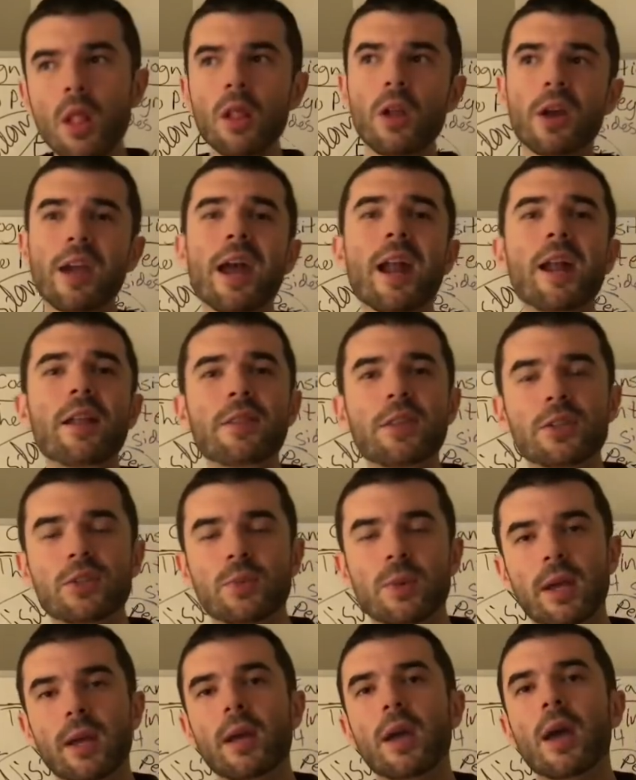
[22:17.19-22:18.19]
Look at it
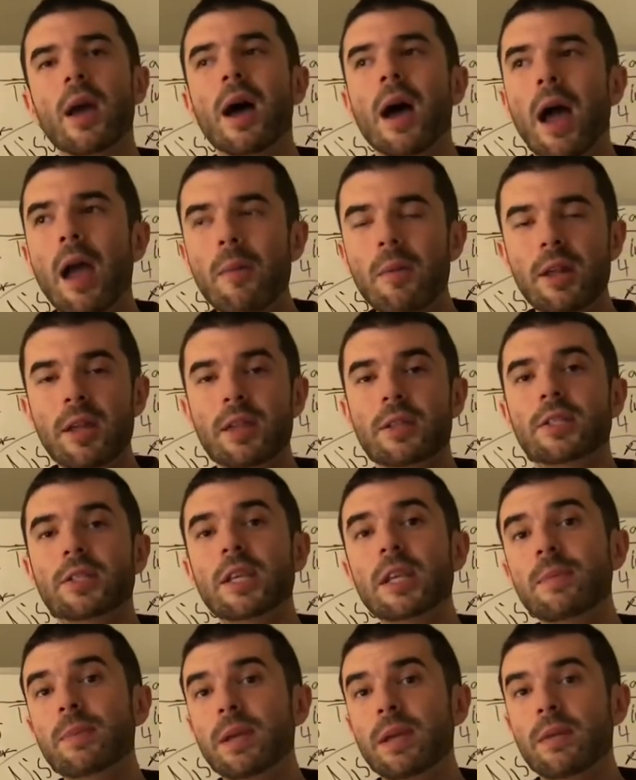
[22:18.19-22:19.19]
this way. I'm an
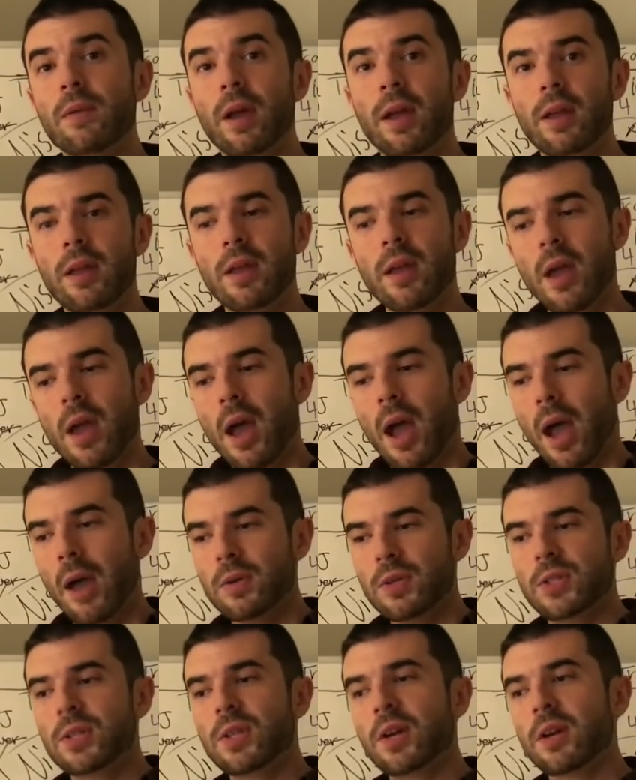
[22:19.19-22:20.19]
ENTP, right? I
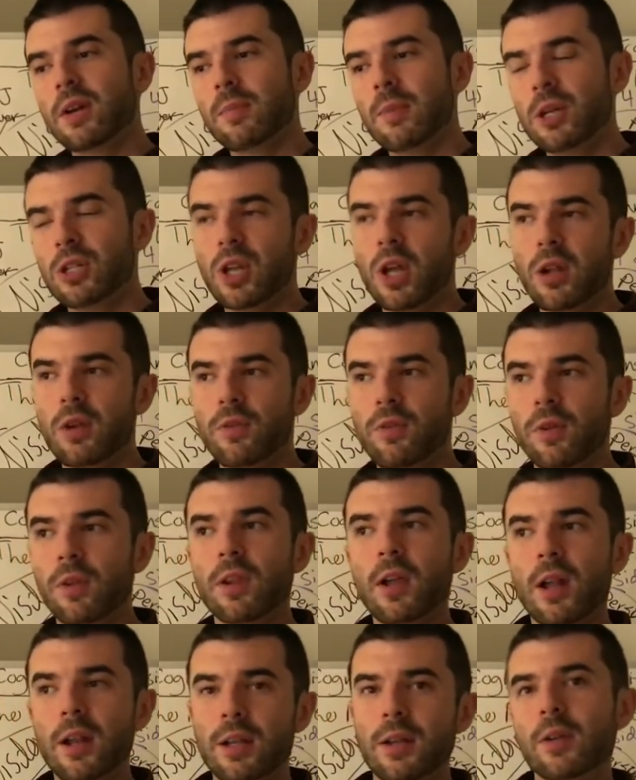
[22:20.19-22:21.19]
was stuck in my shadow for a
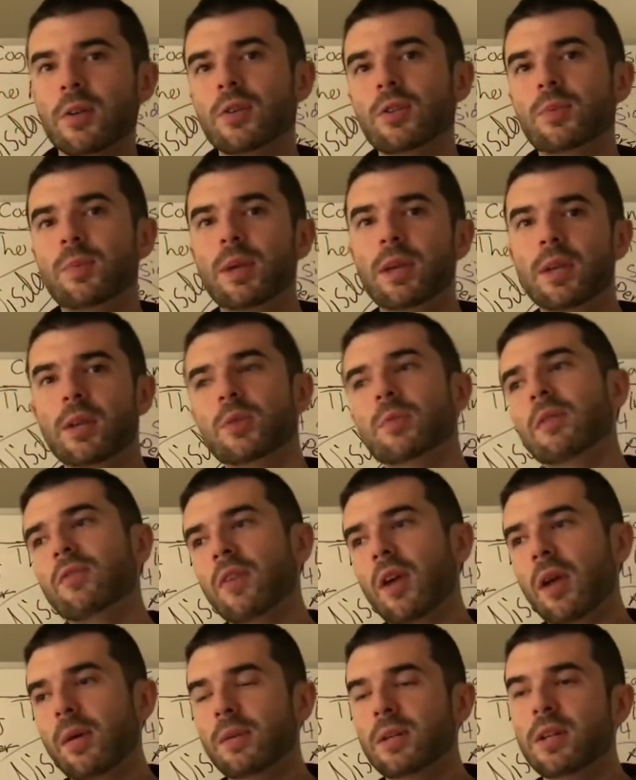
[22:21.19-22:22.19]
lot of years because my
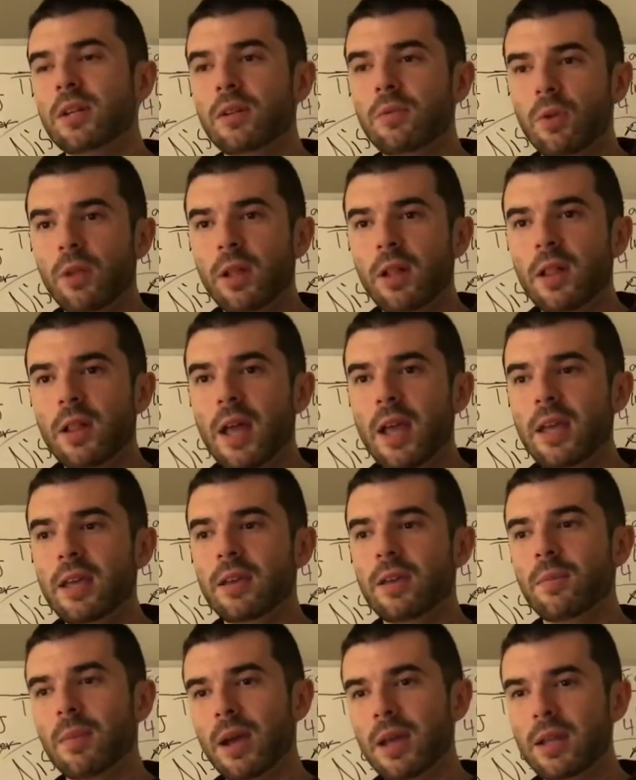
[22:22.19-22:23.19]
family didn't really
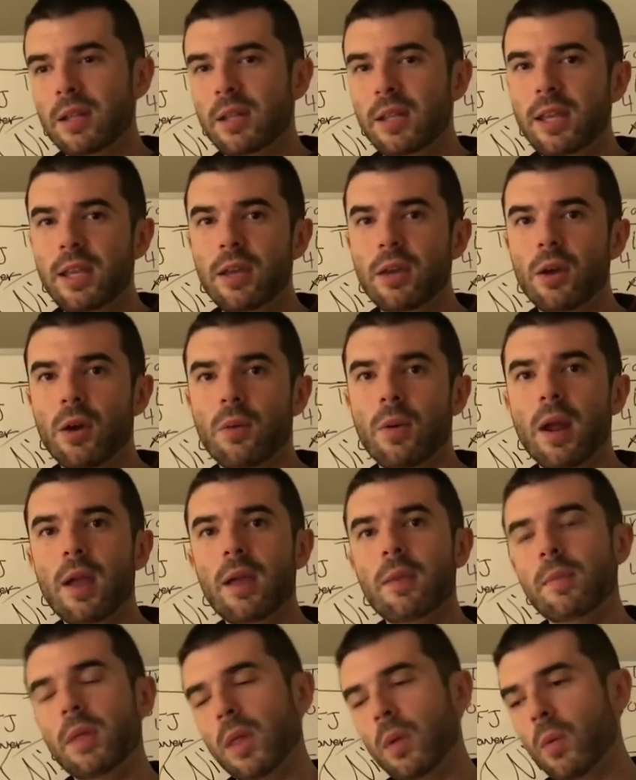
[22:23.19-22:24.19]
like my ego,
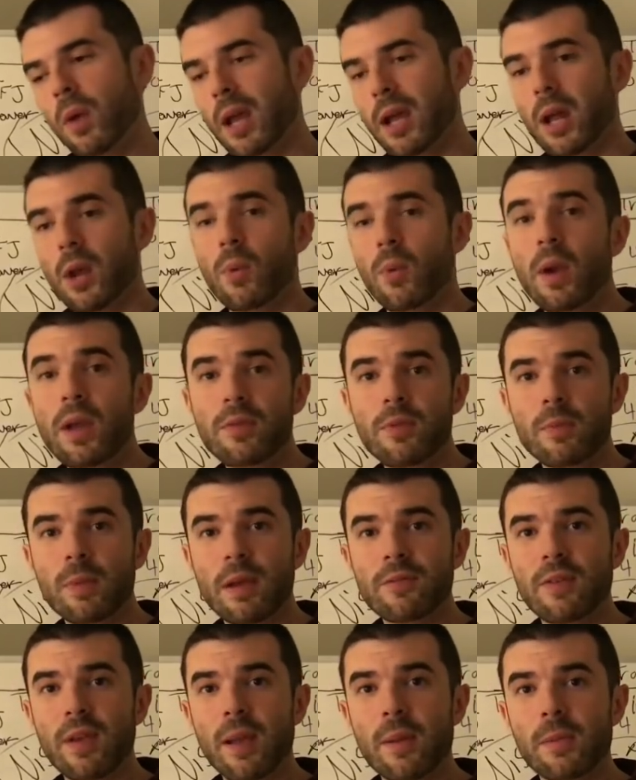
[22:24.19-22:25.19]
right? And then when I got away from
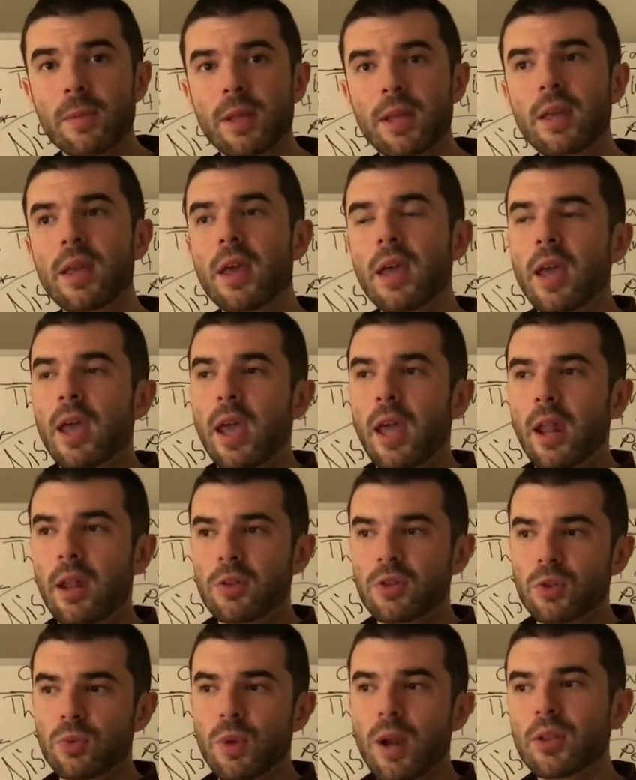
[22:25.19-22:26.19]
my family and I
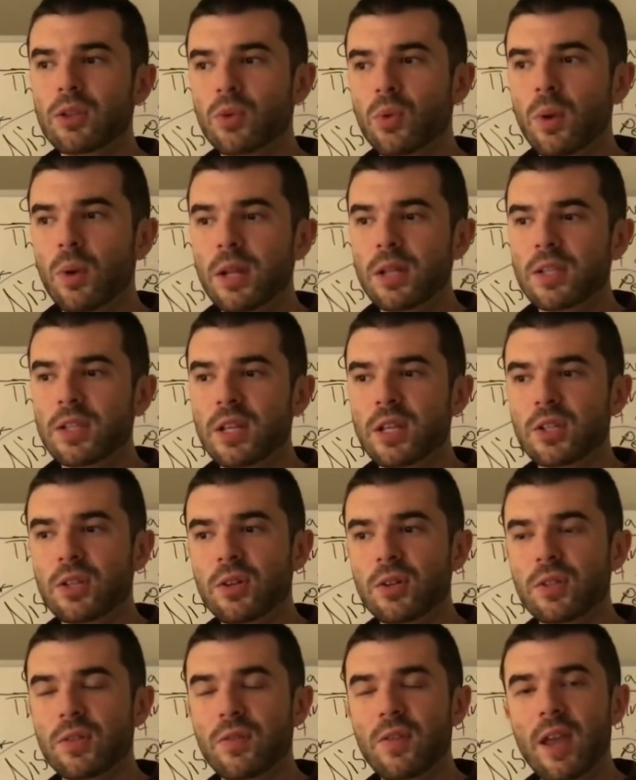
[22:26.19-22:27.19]
was around 26
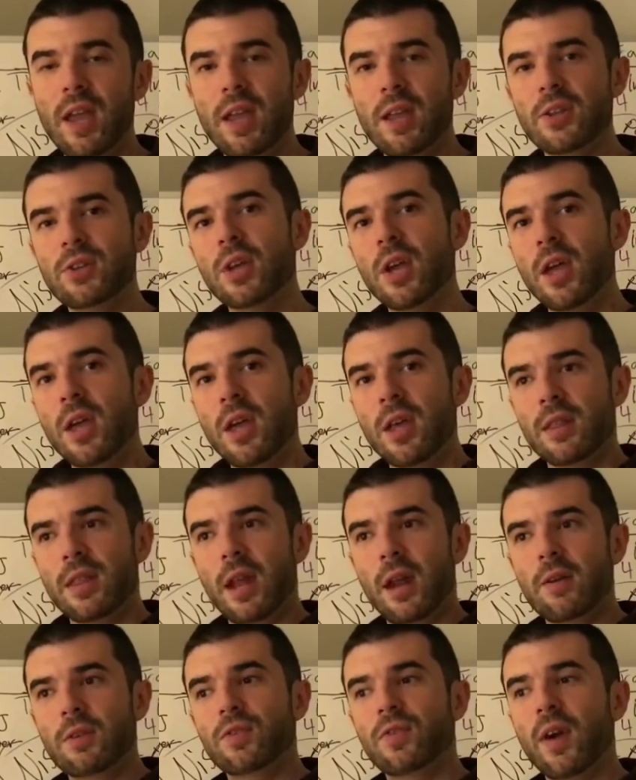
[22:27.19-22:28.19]
years of age,
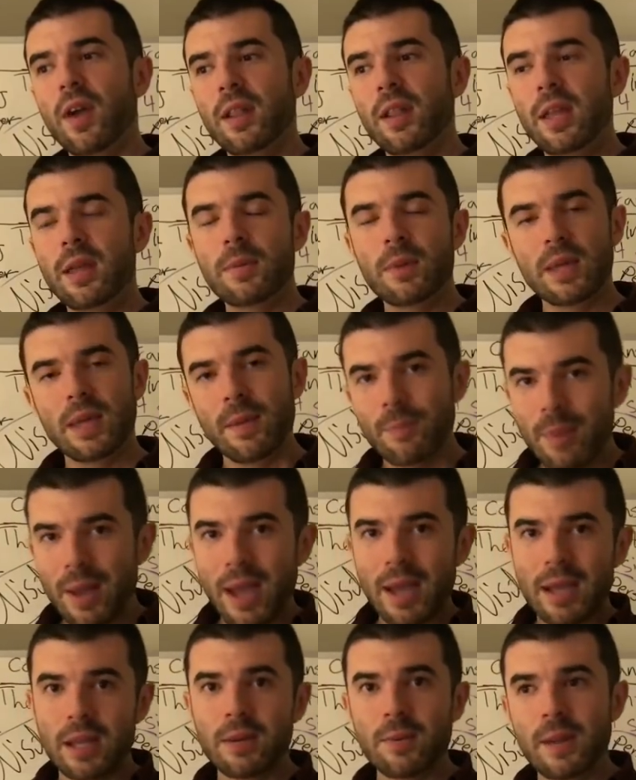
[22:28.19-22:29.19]
that I was finally able to get
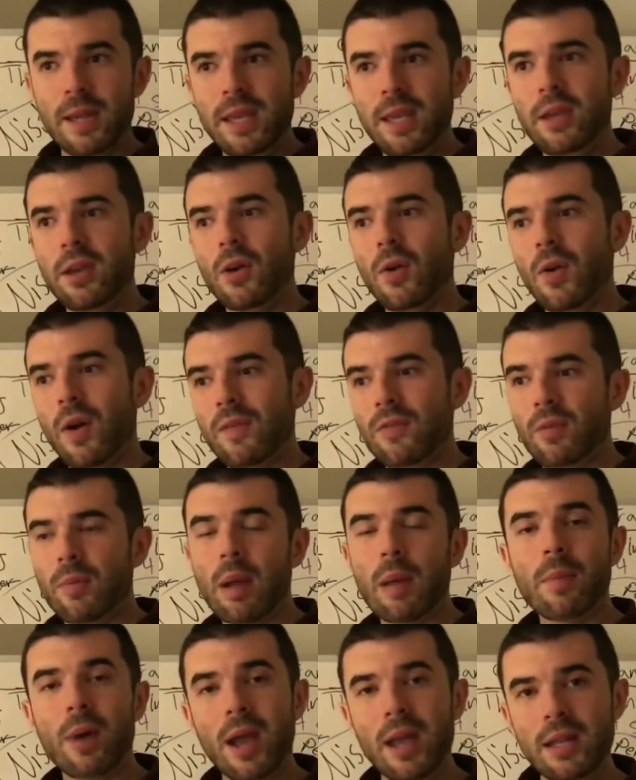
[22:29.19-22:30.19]
back into my ego after
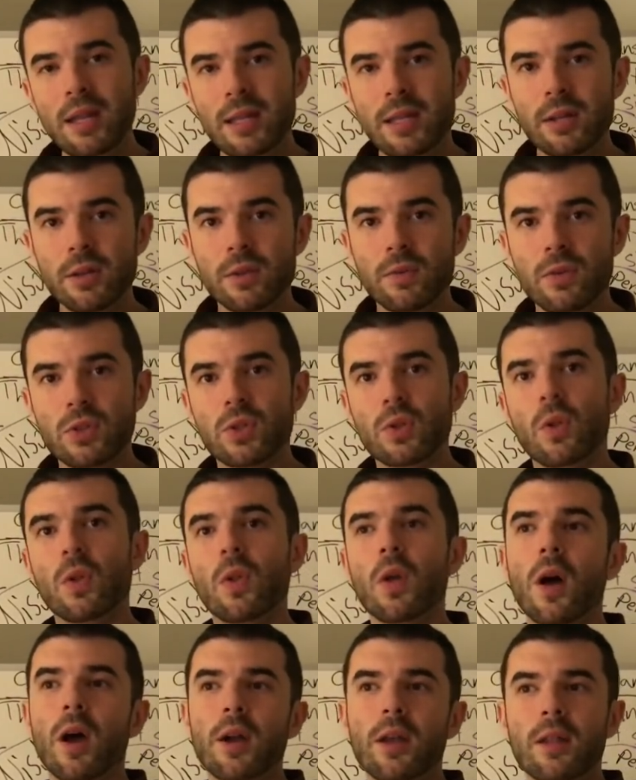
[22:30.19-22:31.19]
my mind healed for so
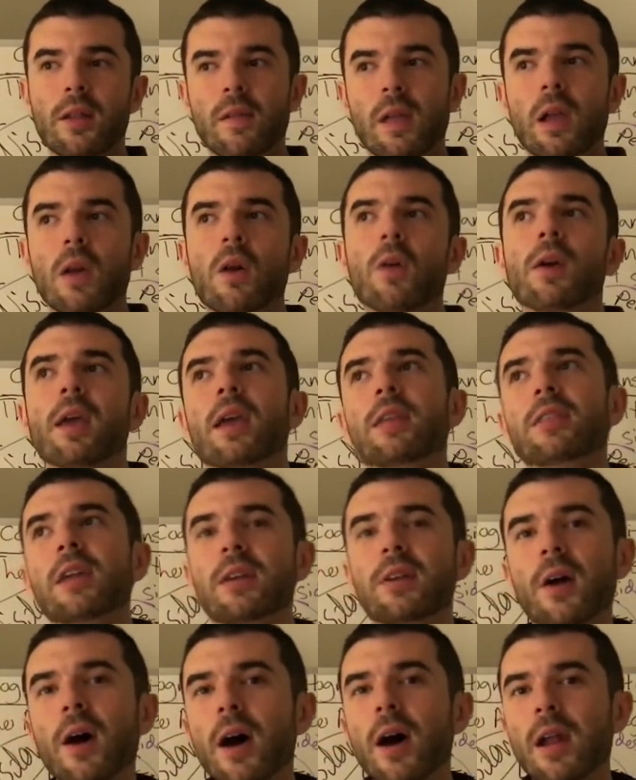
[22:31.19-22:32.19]
long. And they're like, okay,
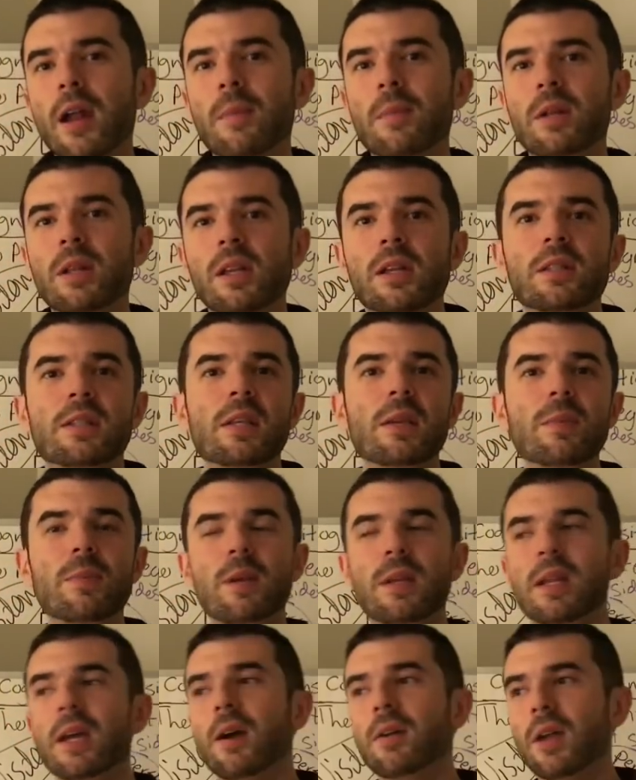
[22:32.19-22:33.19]
thank God, I'm an
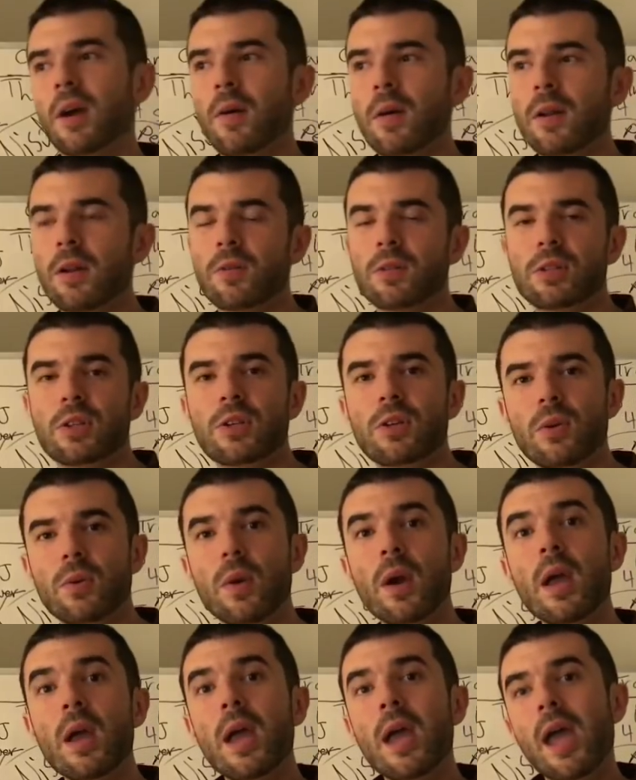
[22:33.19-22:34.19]
ENTP now. Now I know what to do.